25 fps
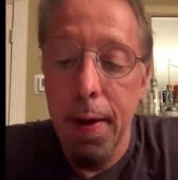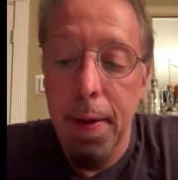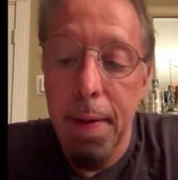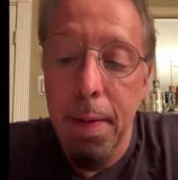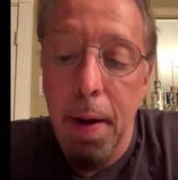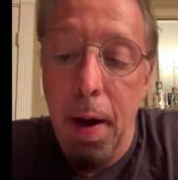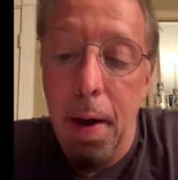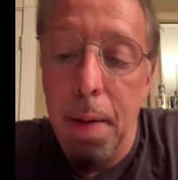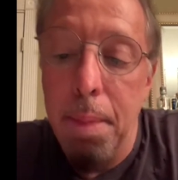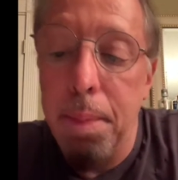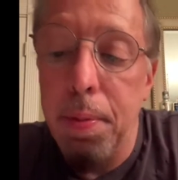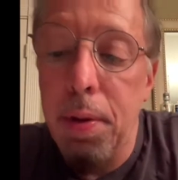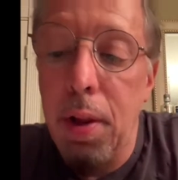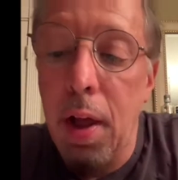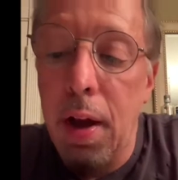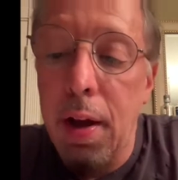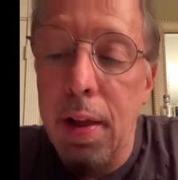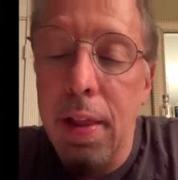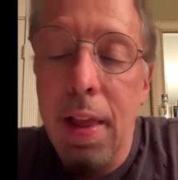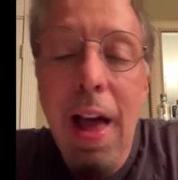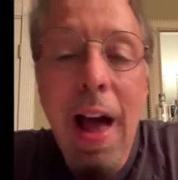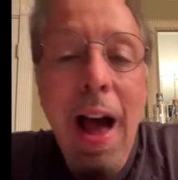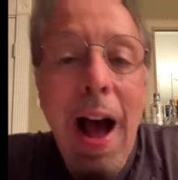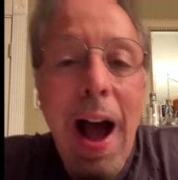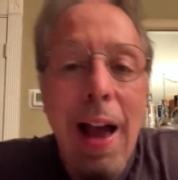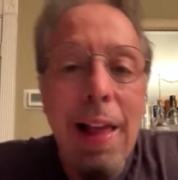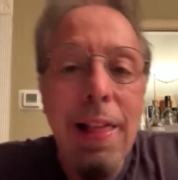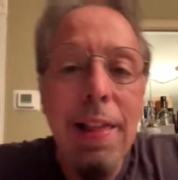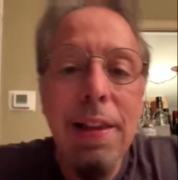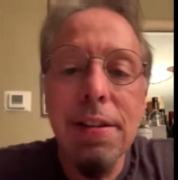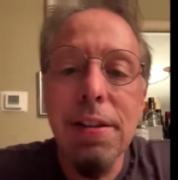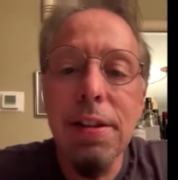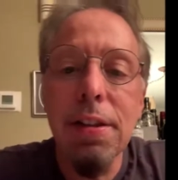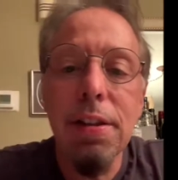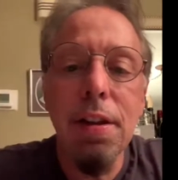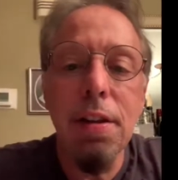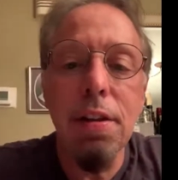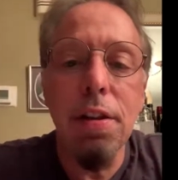Unplugged. I
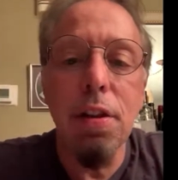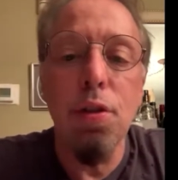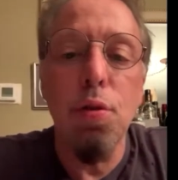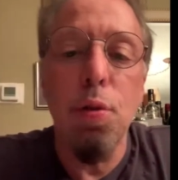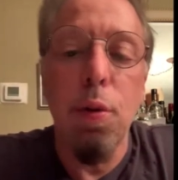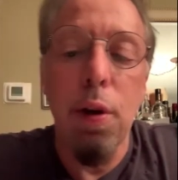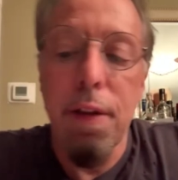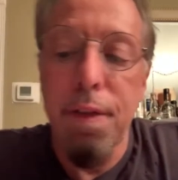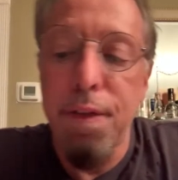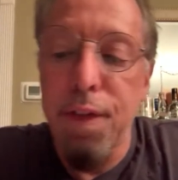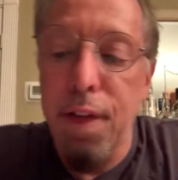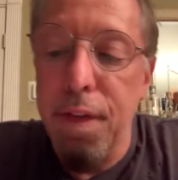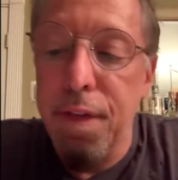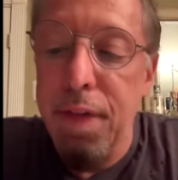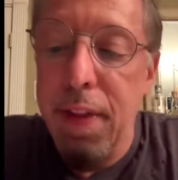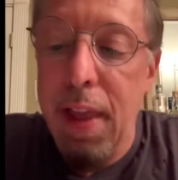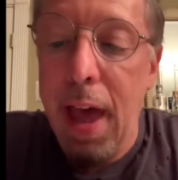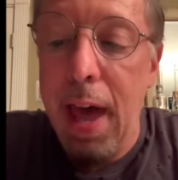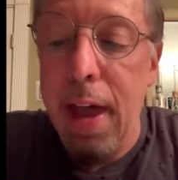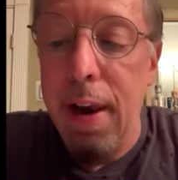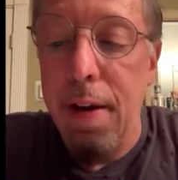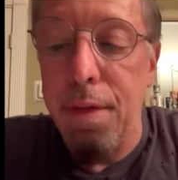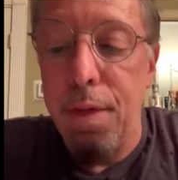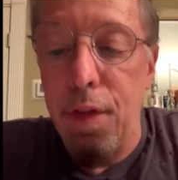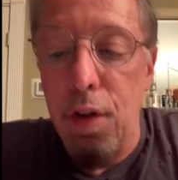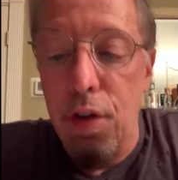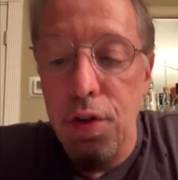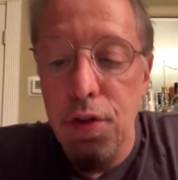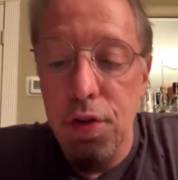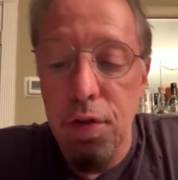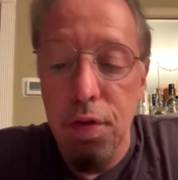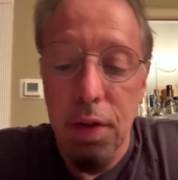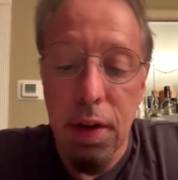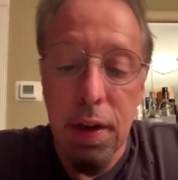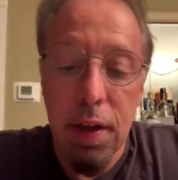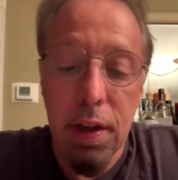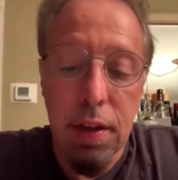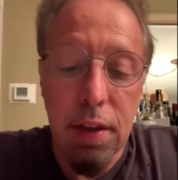listened to the 25th
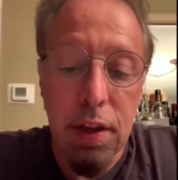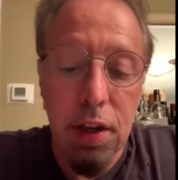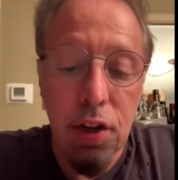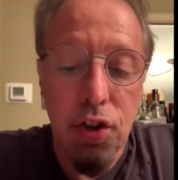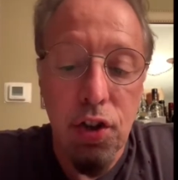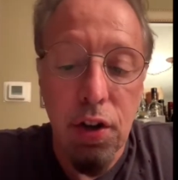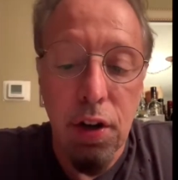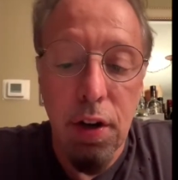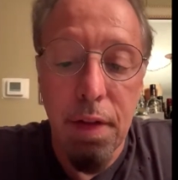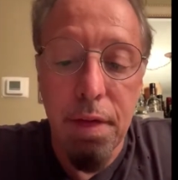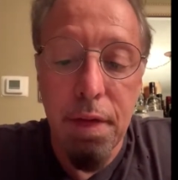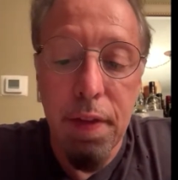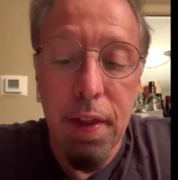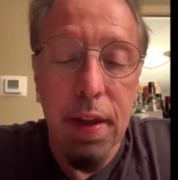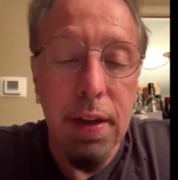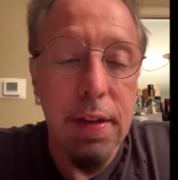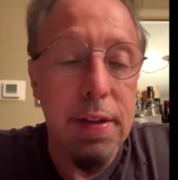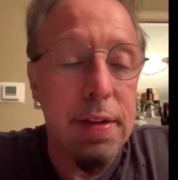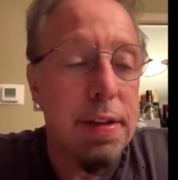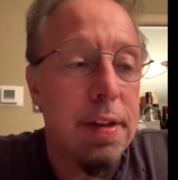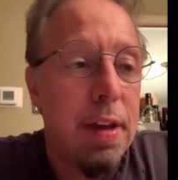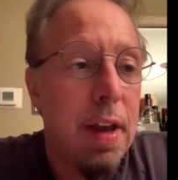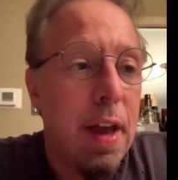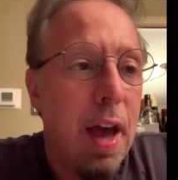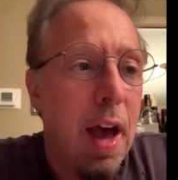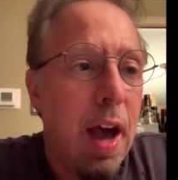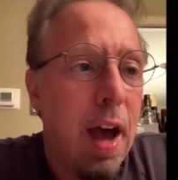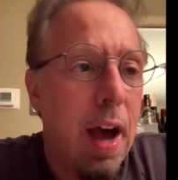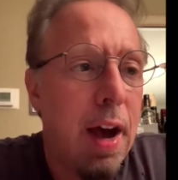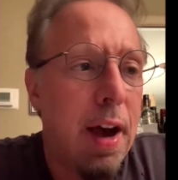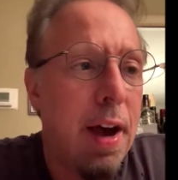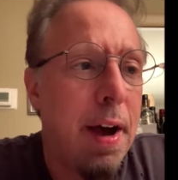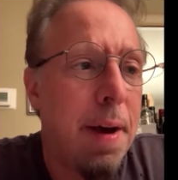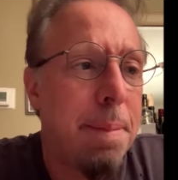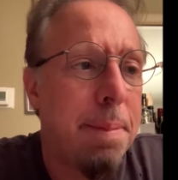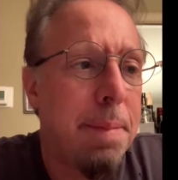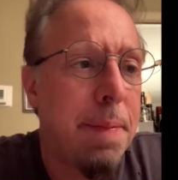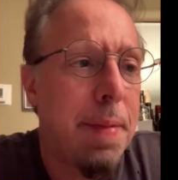anniversary edition of this.
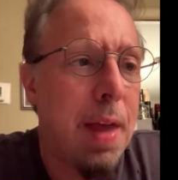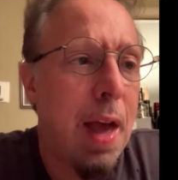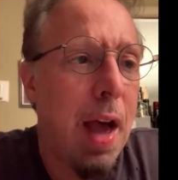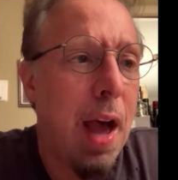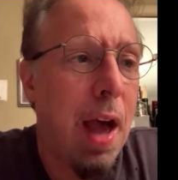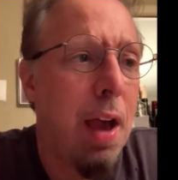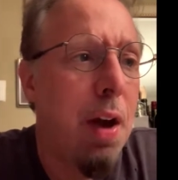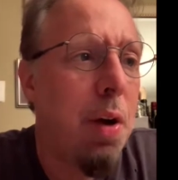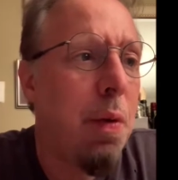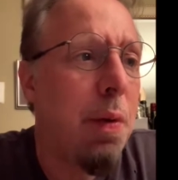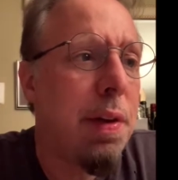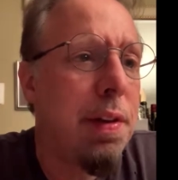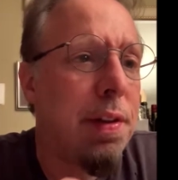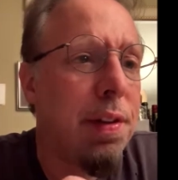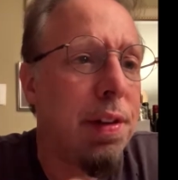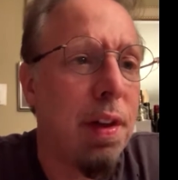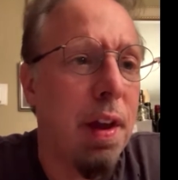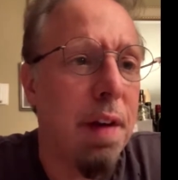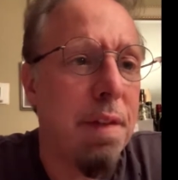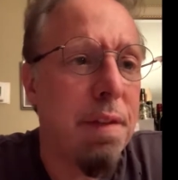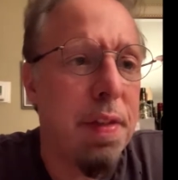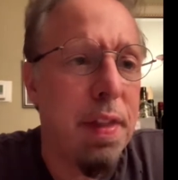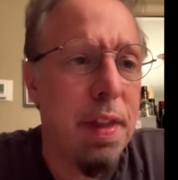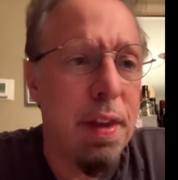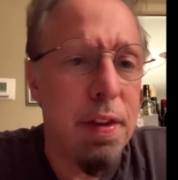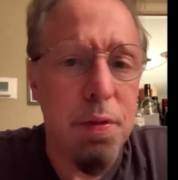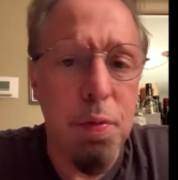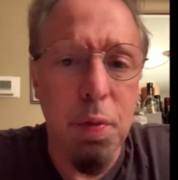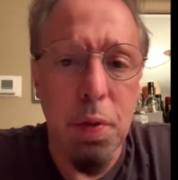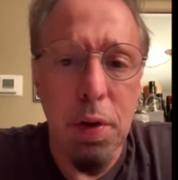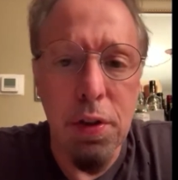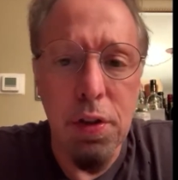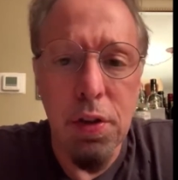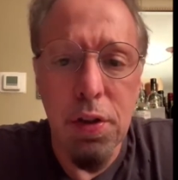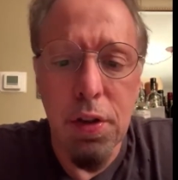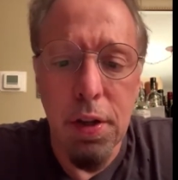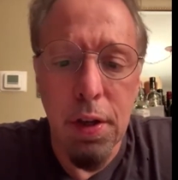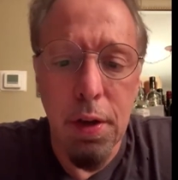I always loved this
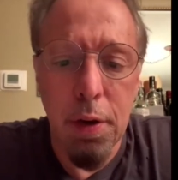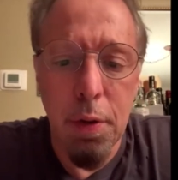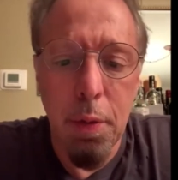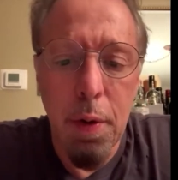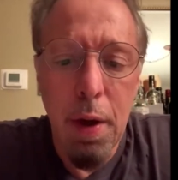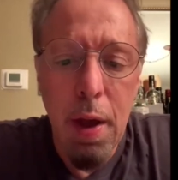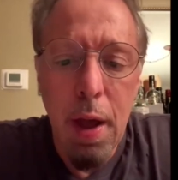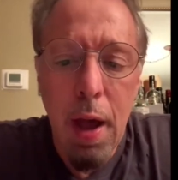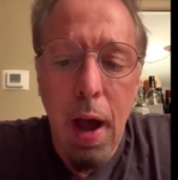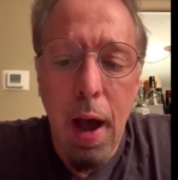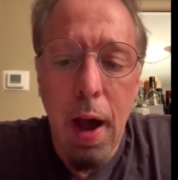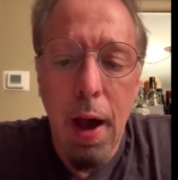one too.